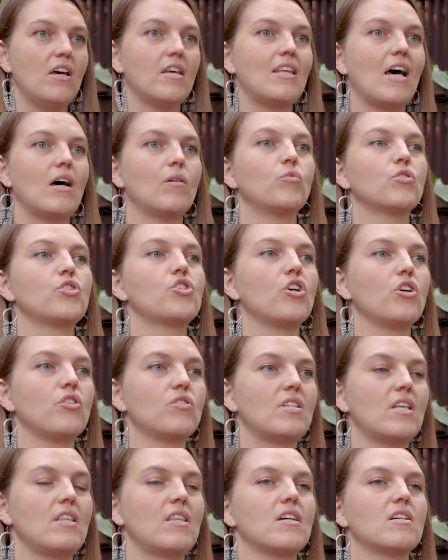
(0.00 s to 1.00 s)
that
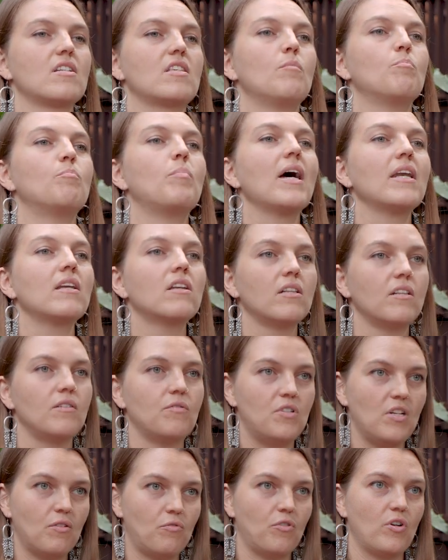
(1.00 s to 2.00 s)
shows that there's a bundle
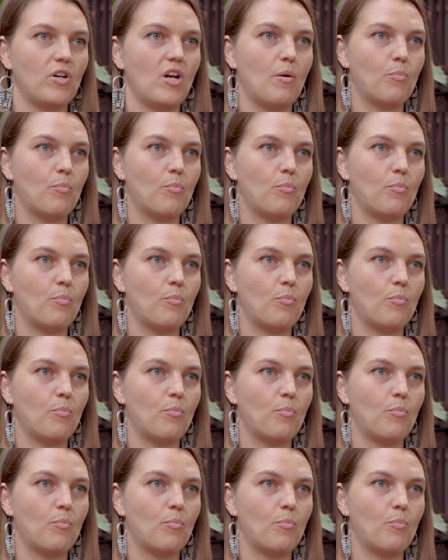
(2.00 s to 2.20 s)
of different